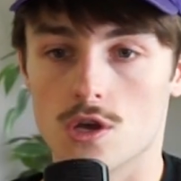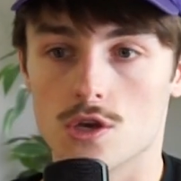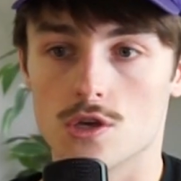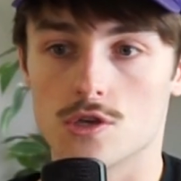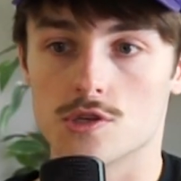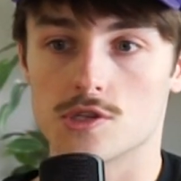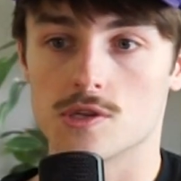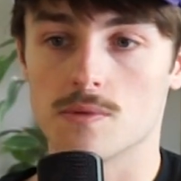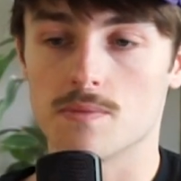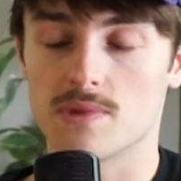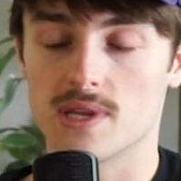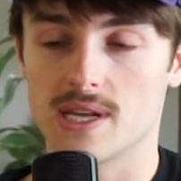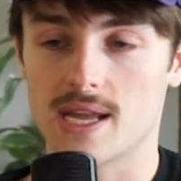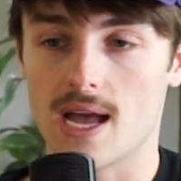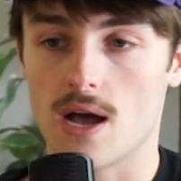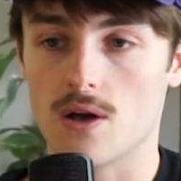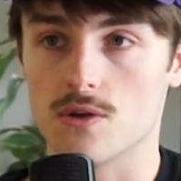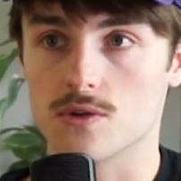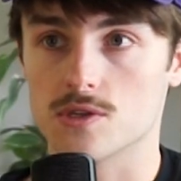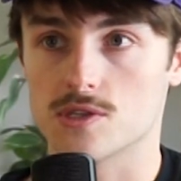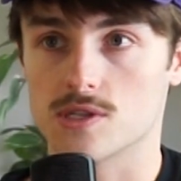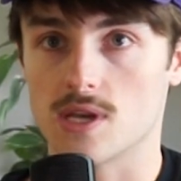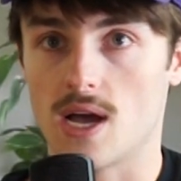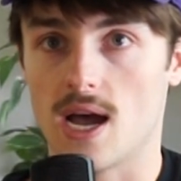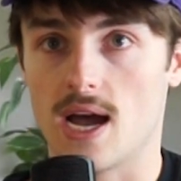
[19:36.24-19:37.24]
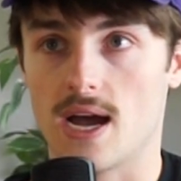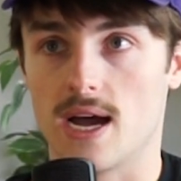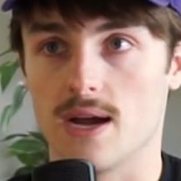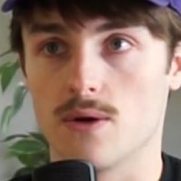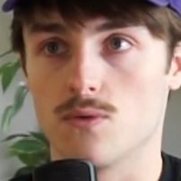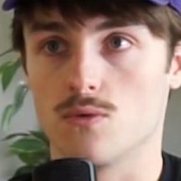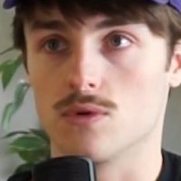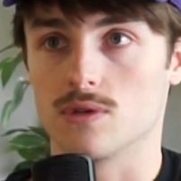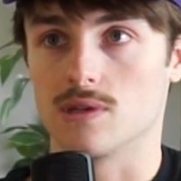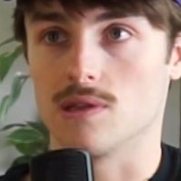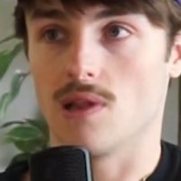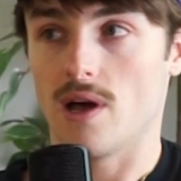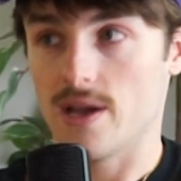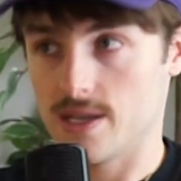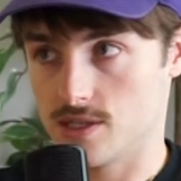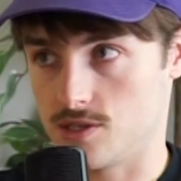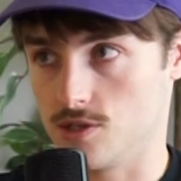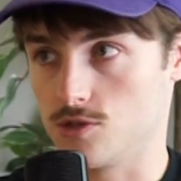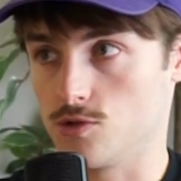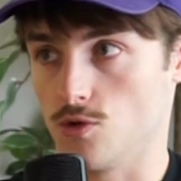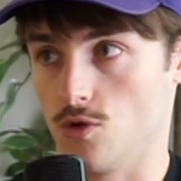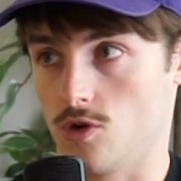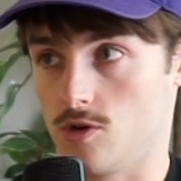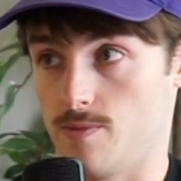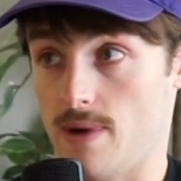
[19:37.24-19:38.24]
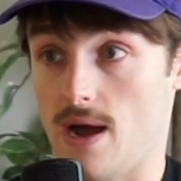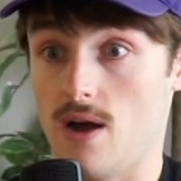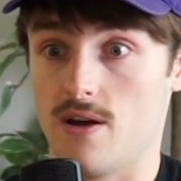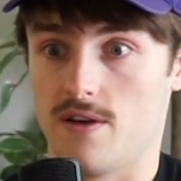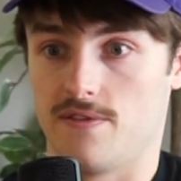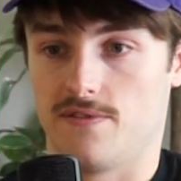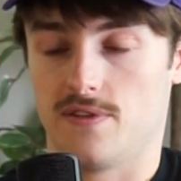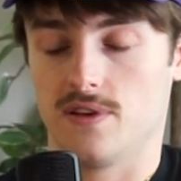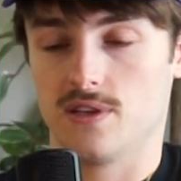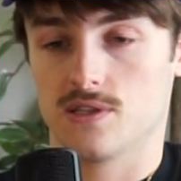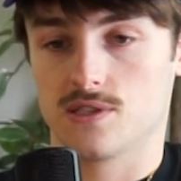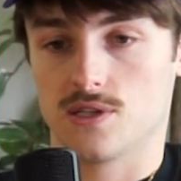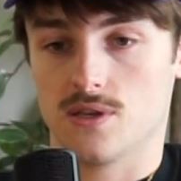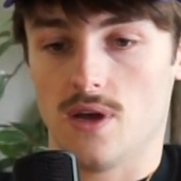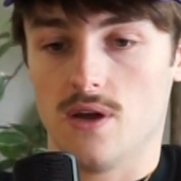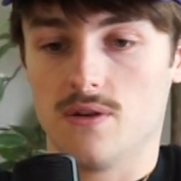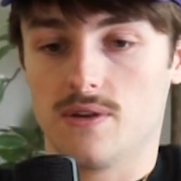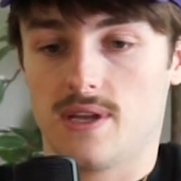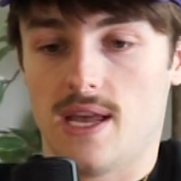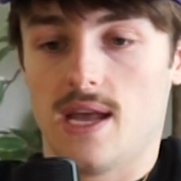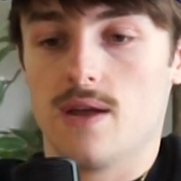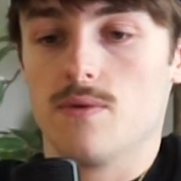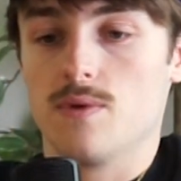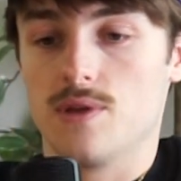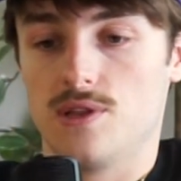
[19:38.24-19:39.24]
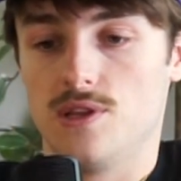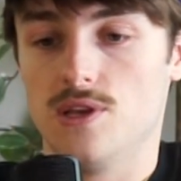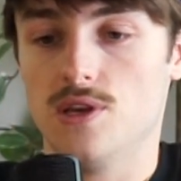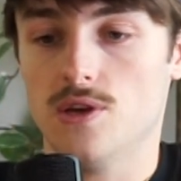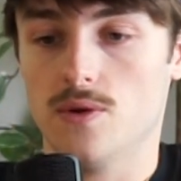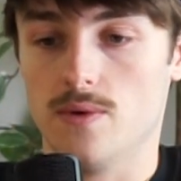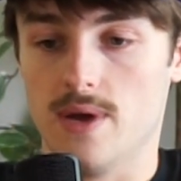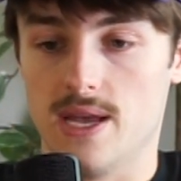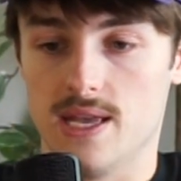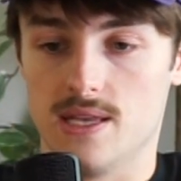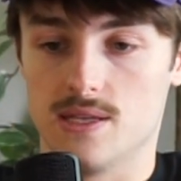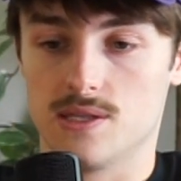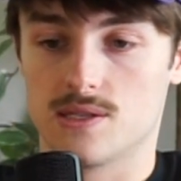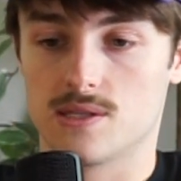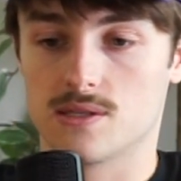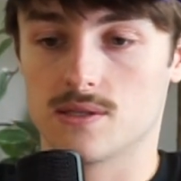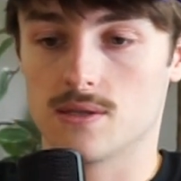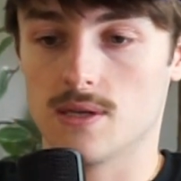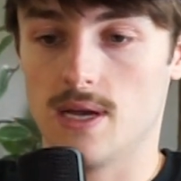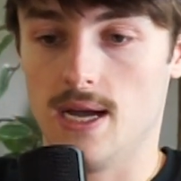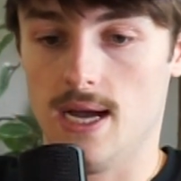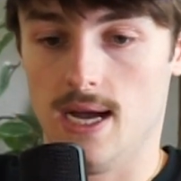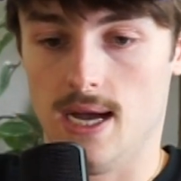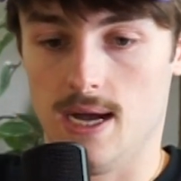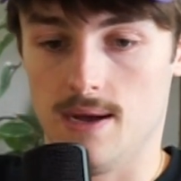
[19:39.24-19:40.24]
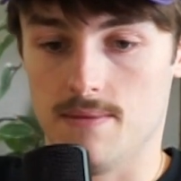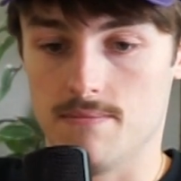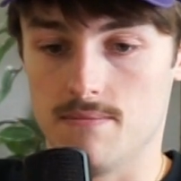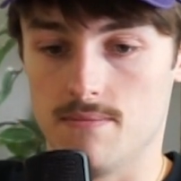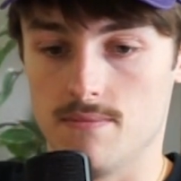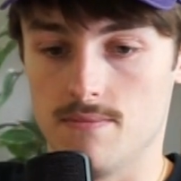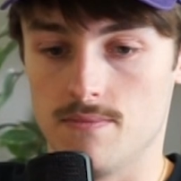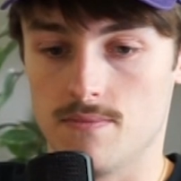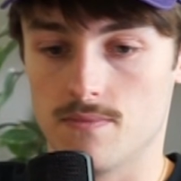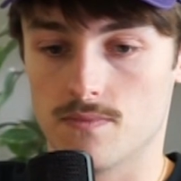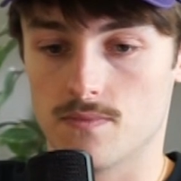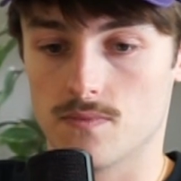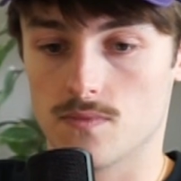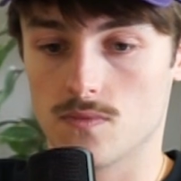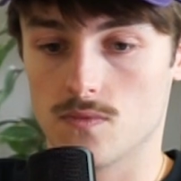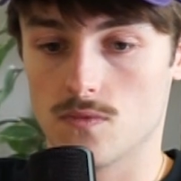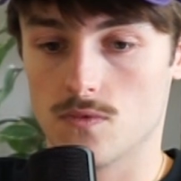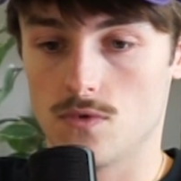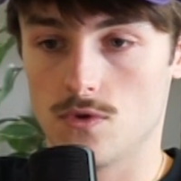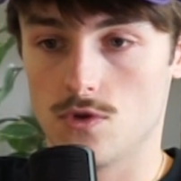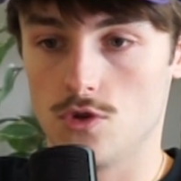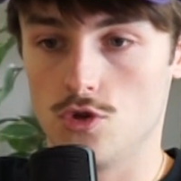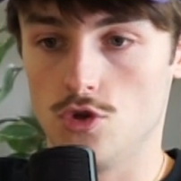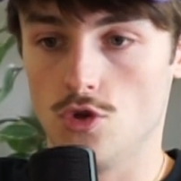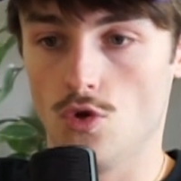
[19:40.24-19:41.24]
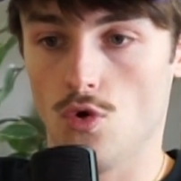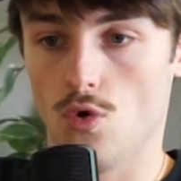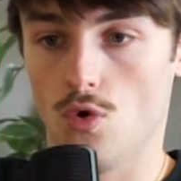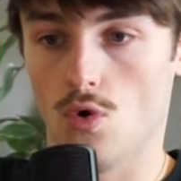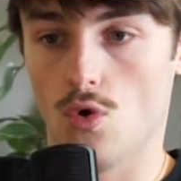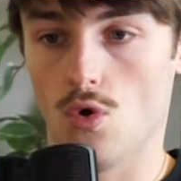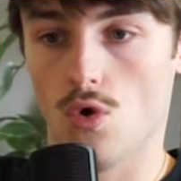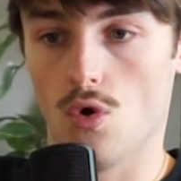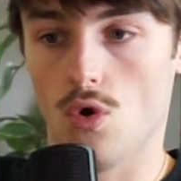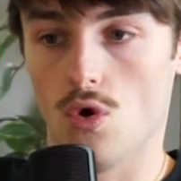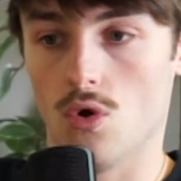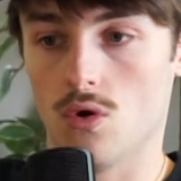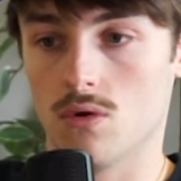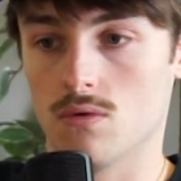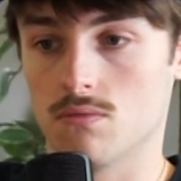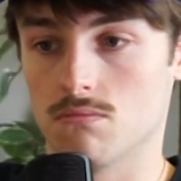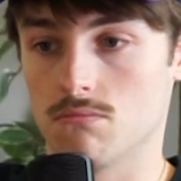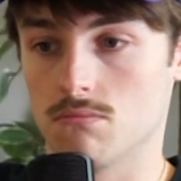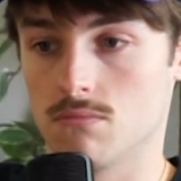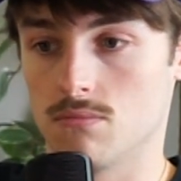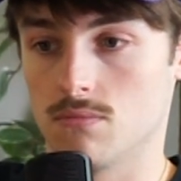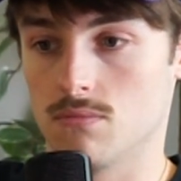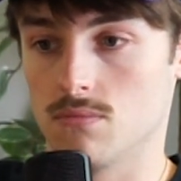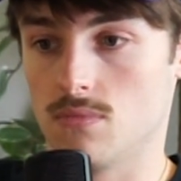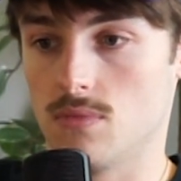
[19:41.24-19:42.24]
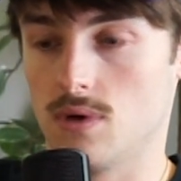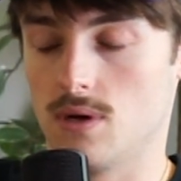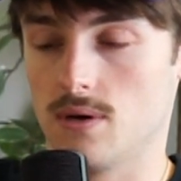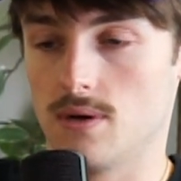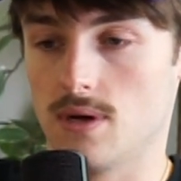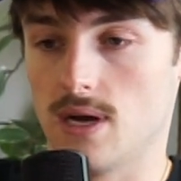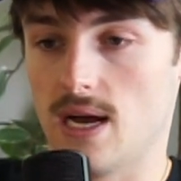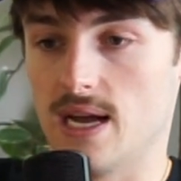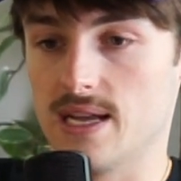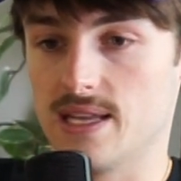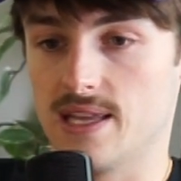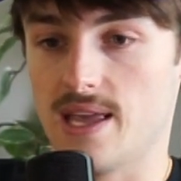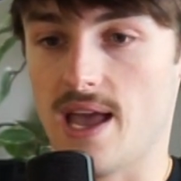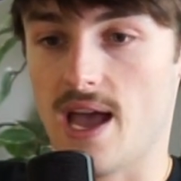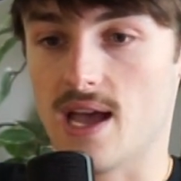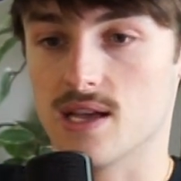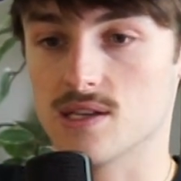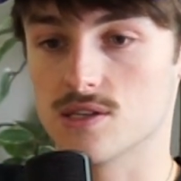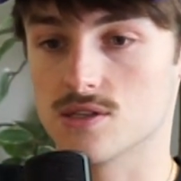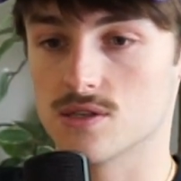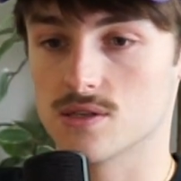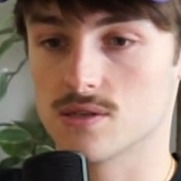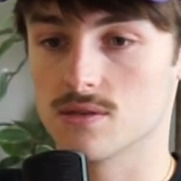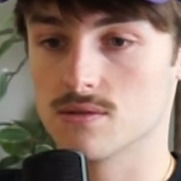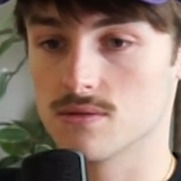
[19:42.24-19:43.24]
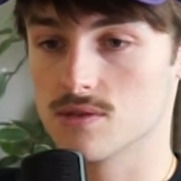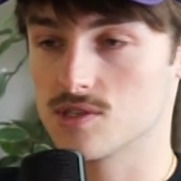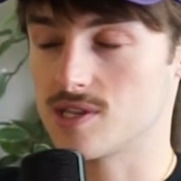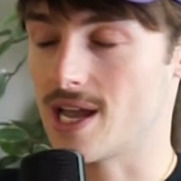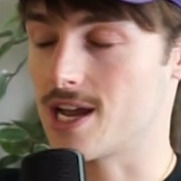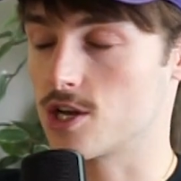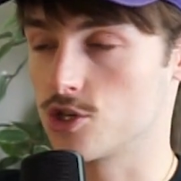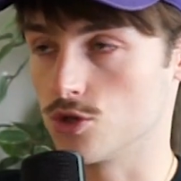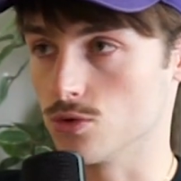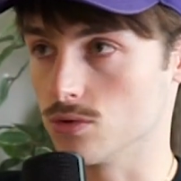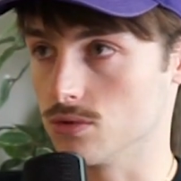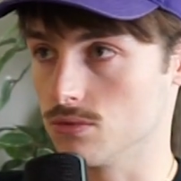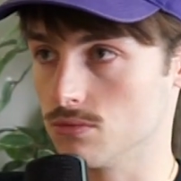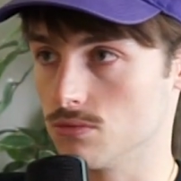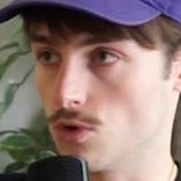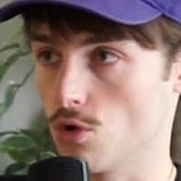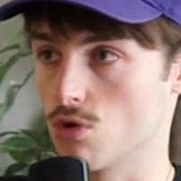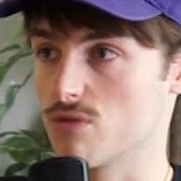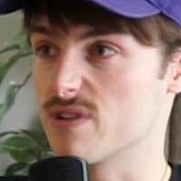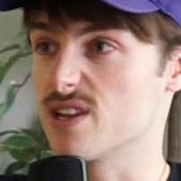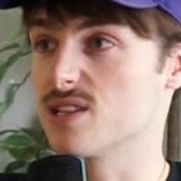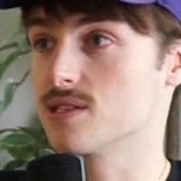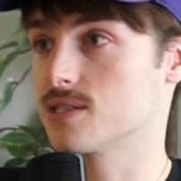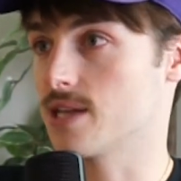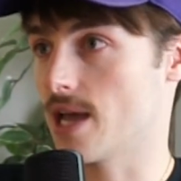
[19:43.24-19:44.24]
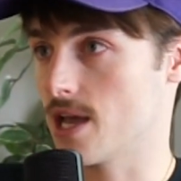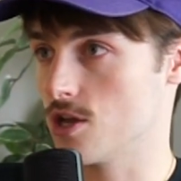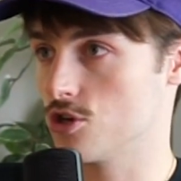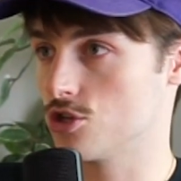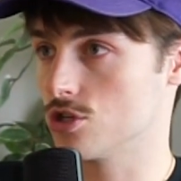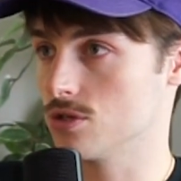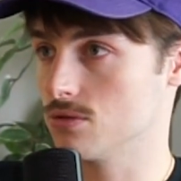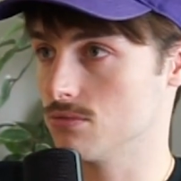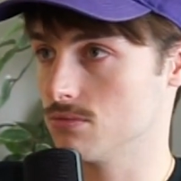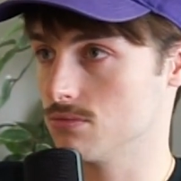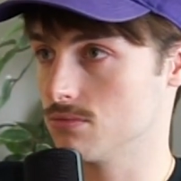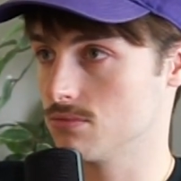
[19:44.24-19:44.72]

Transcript: Something else I would like to talk about, if it's okay with you, yeah. is um, your, I guess, sexual orientation.